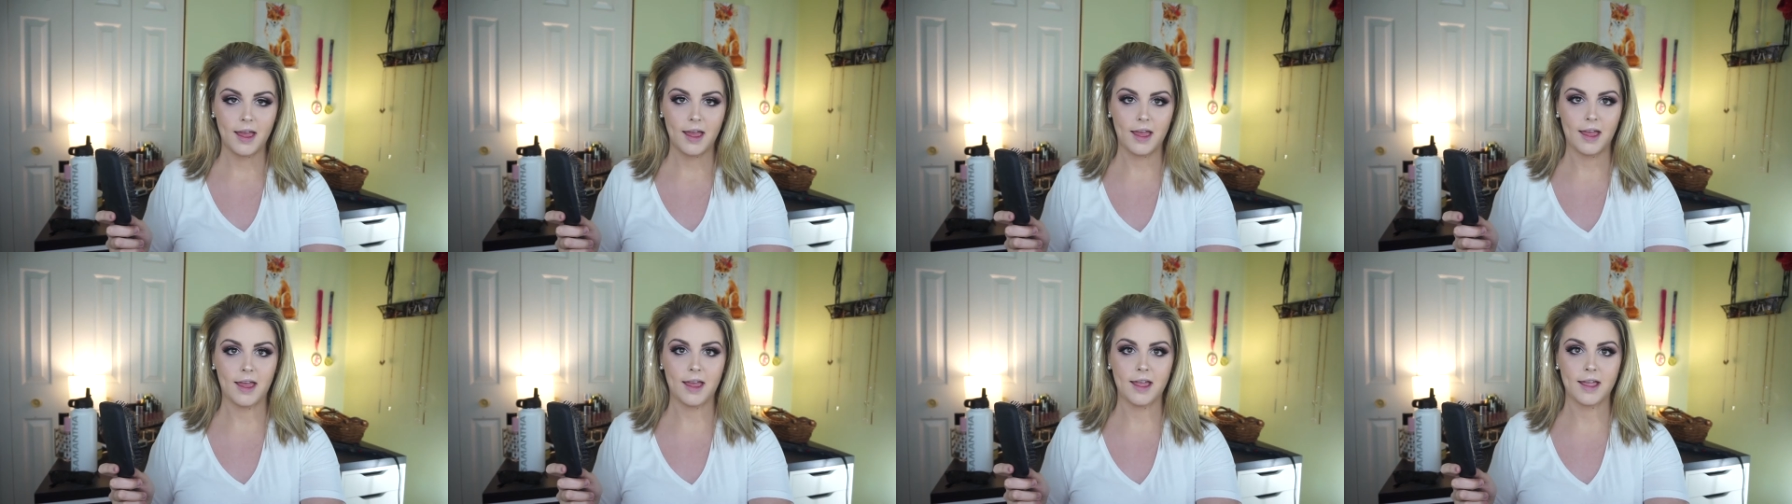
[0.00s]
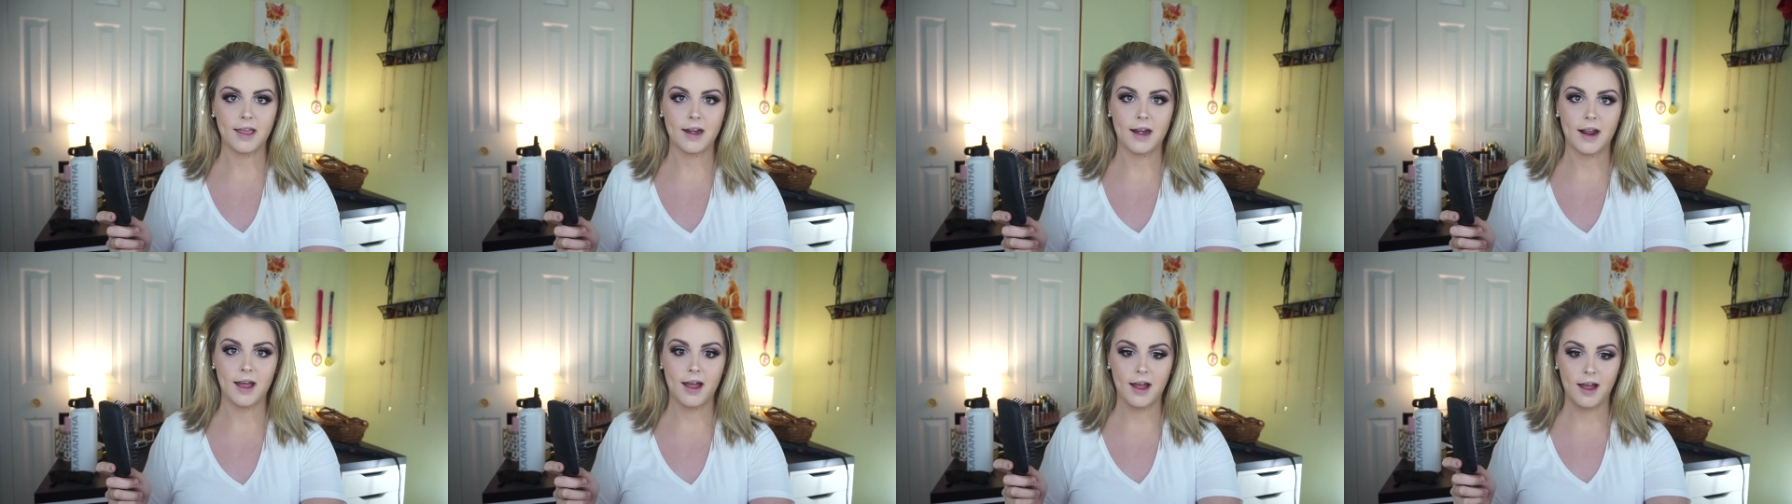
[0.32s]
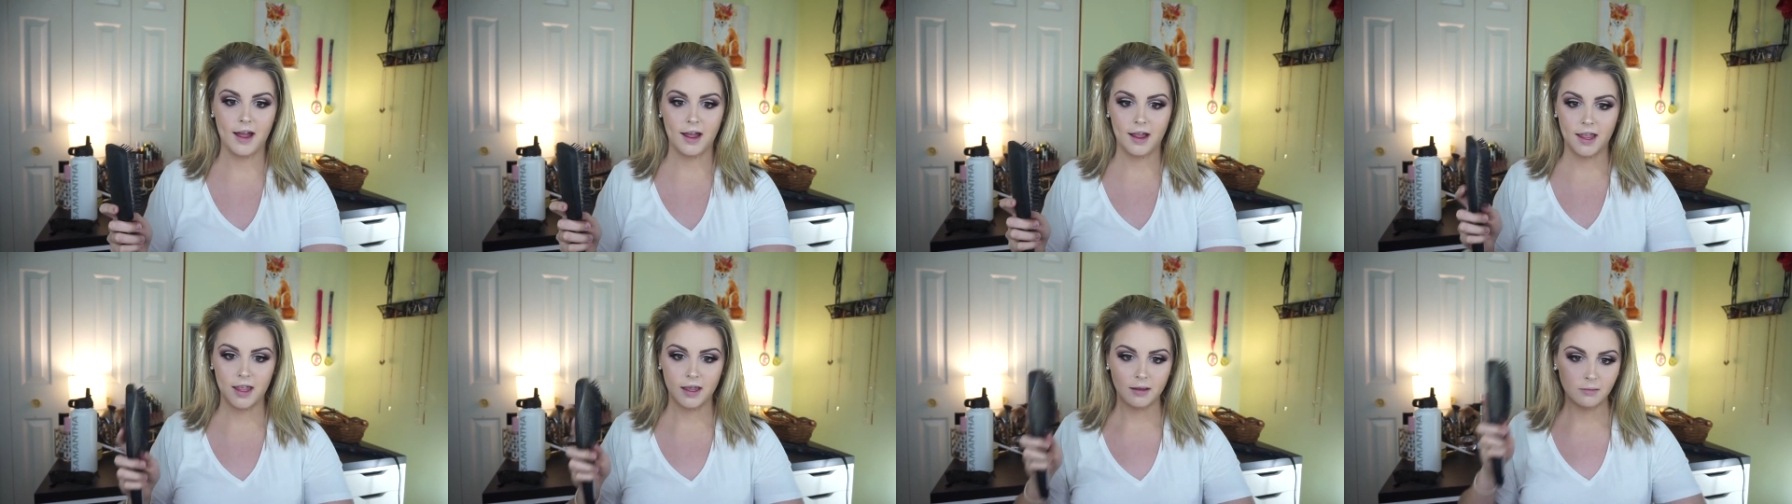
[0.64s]
And
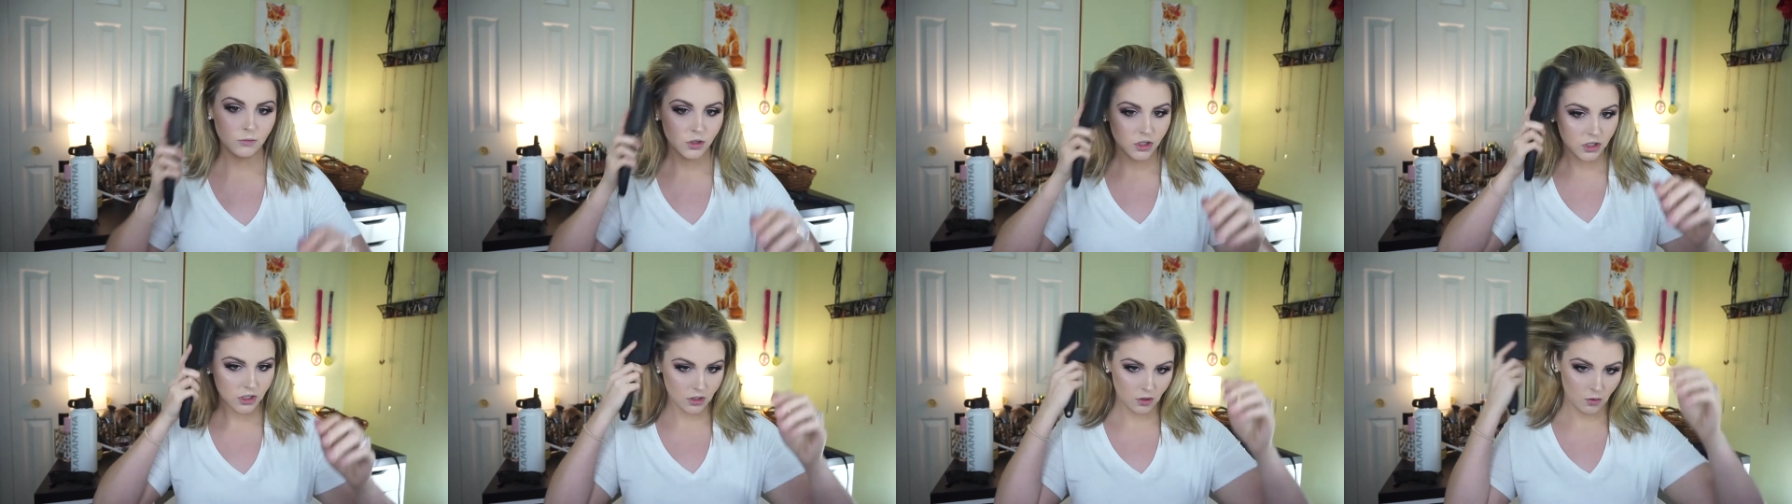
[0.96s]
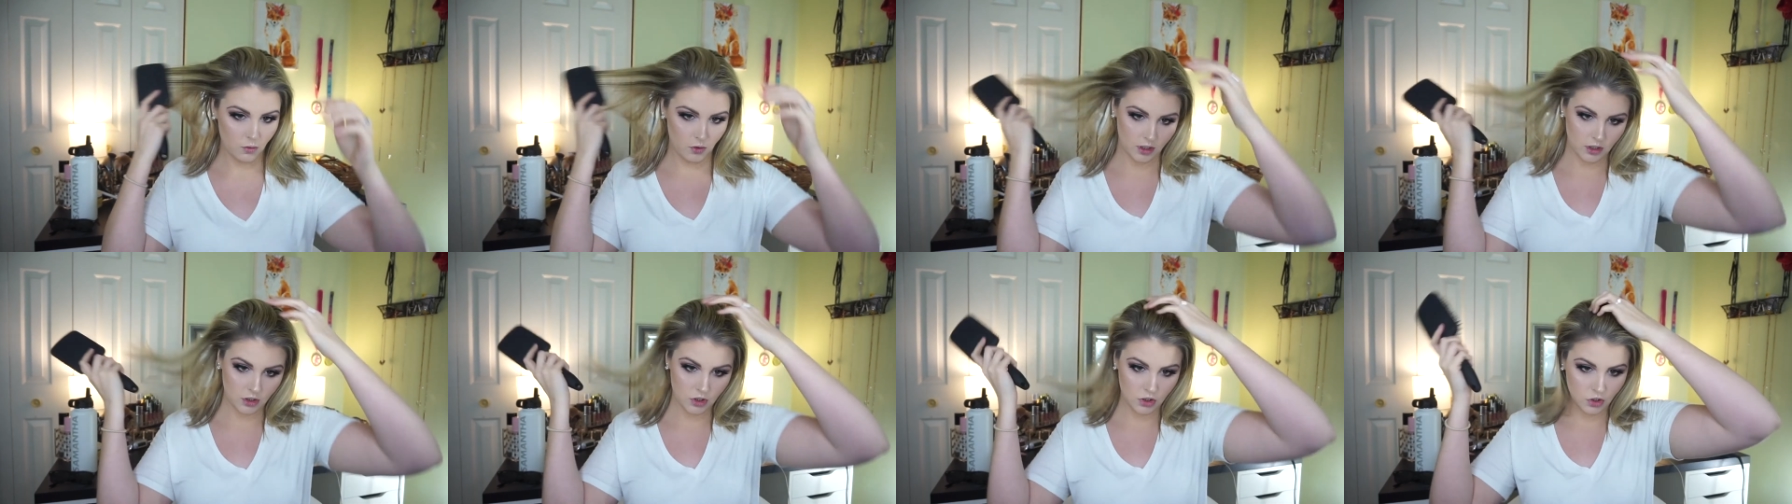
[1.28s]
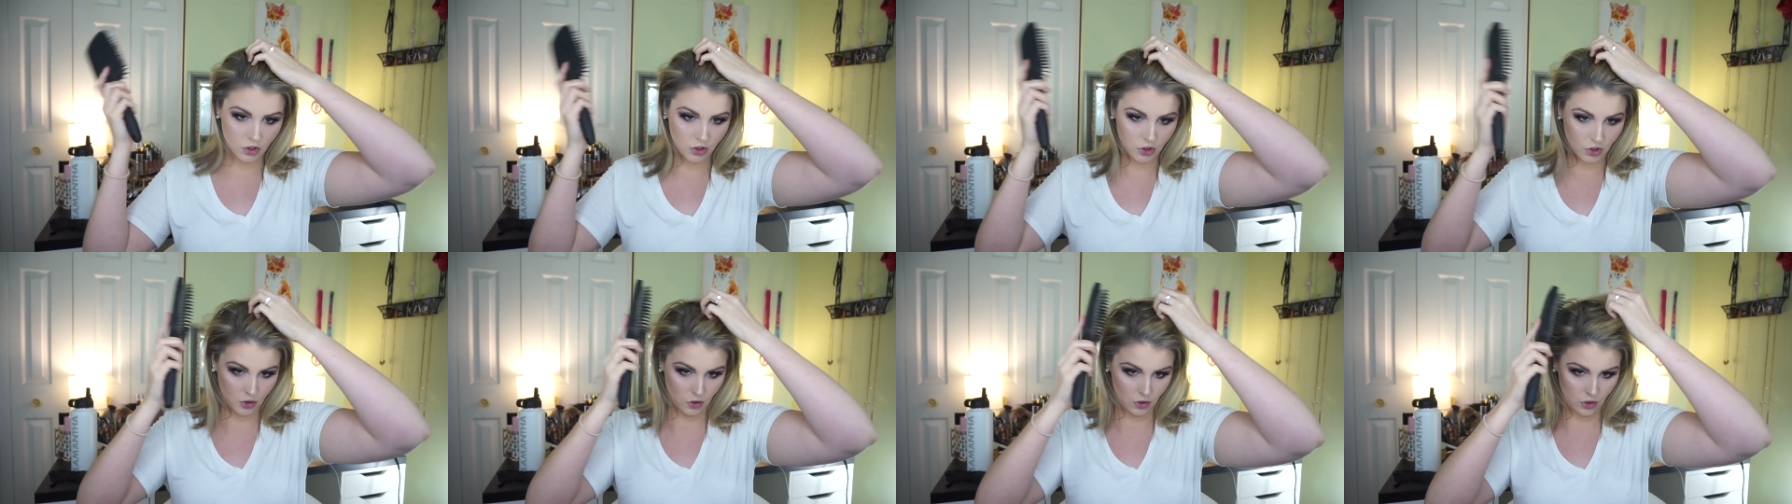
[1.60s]
I am just going to
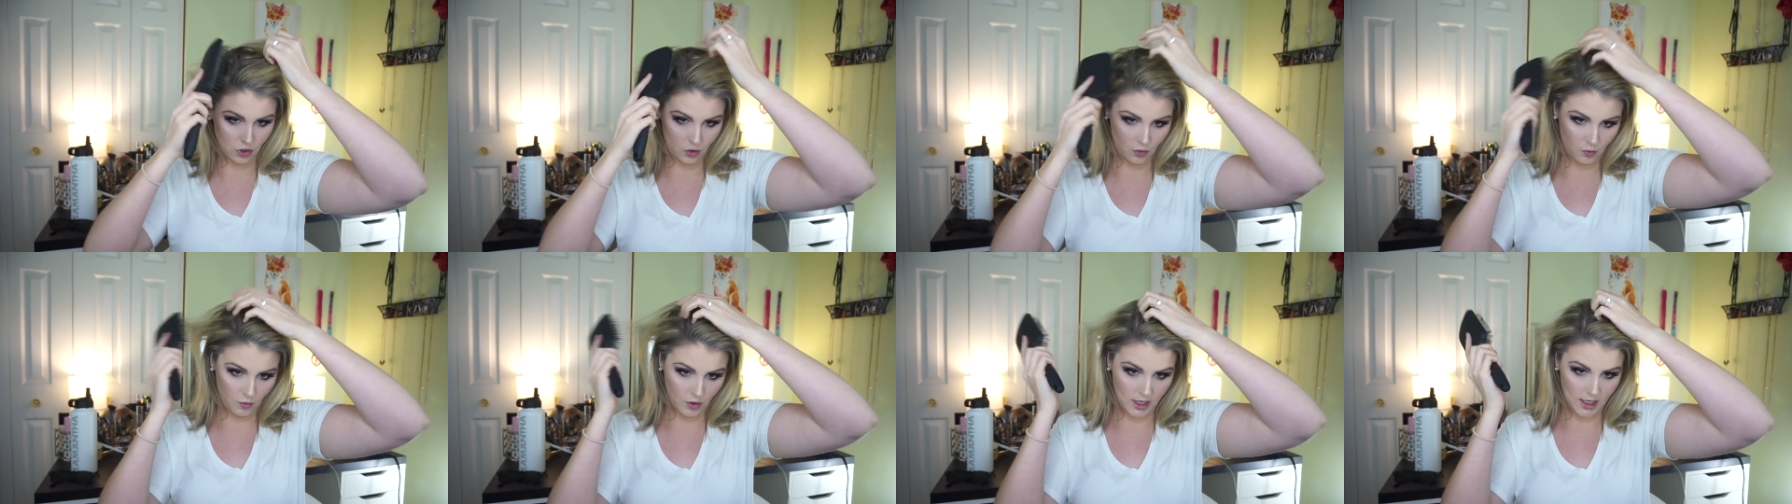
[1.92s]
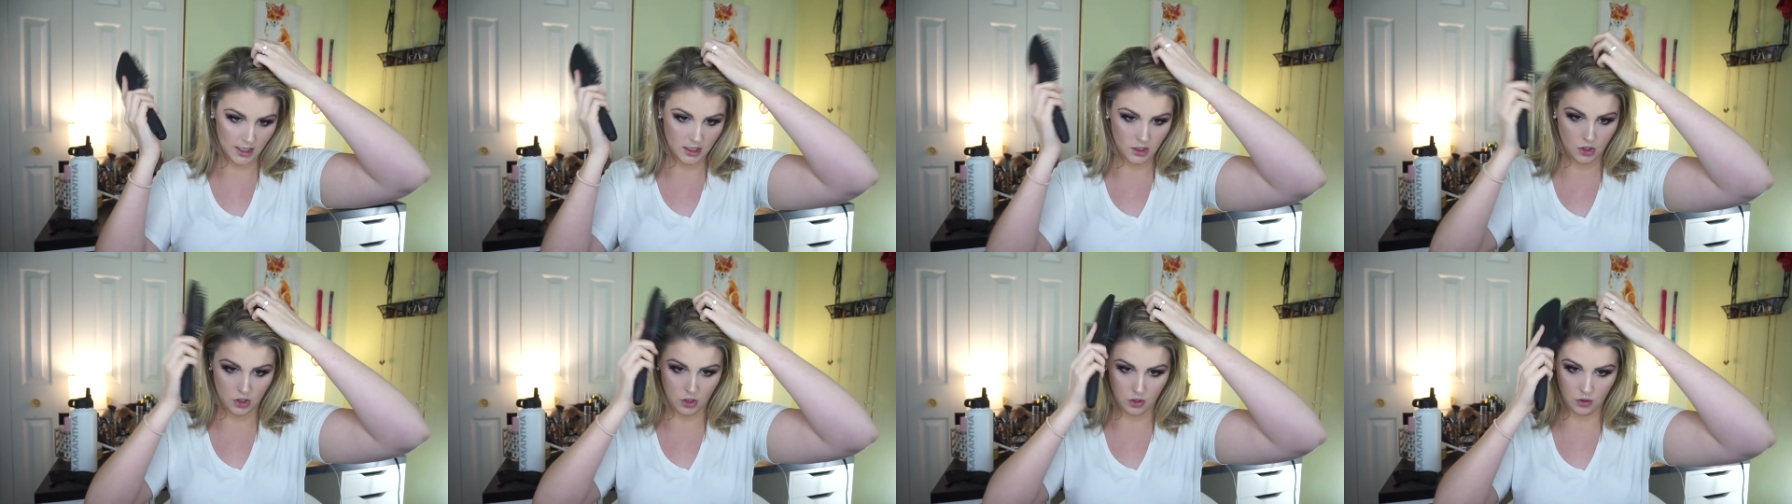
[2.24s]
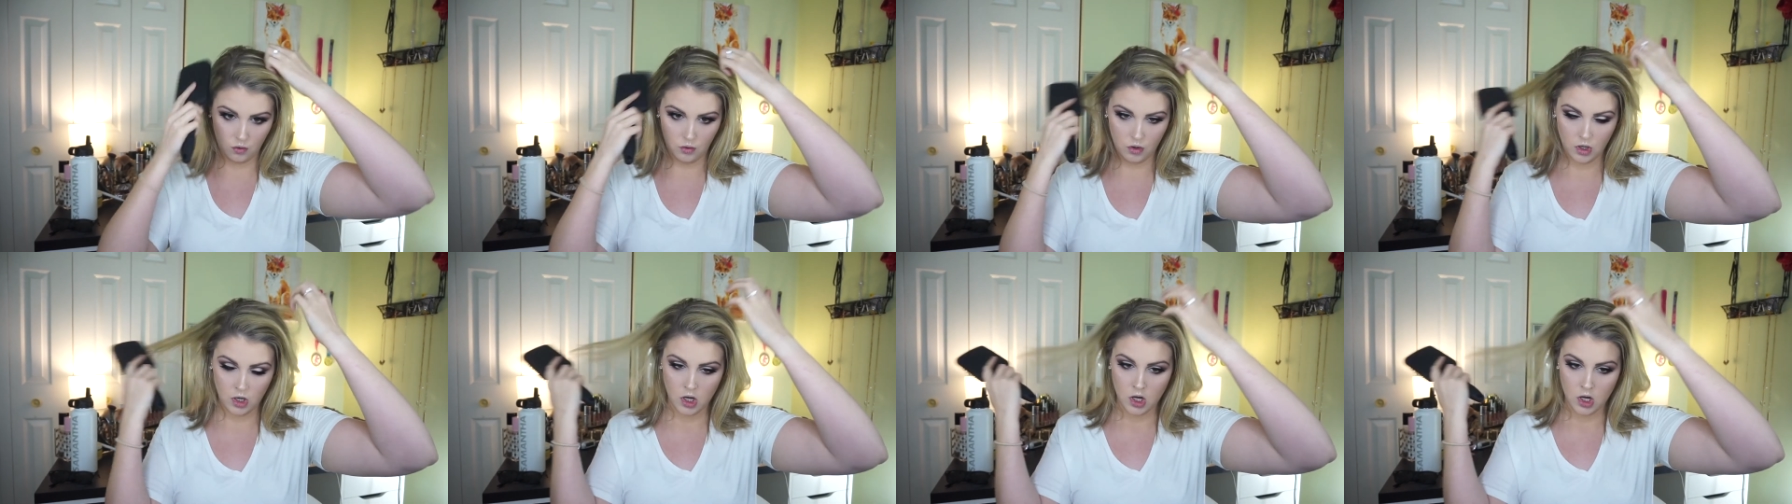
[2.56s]
show you what I do.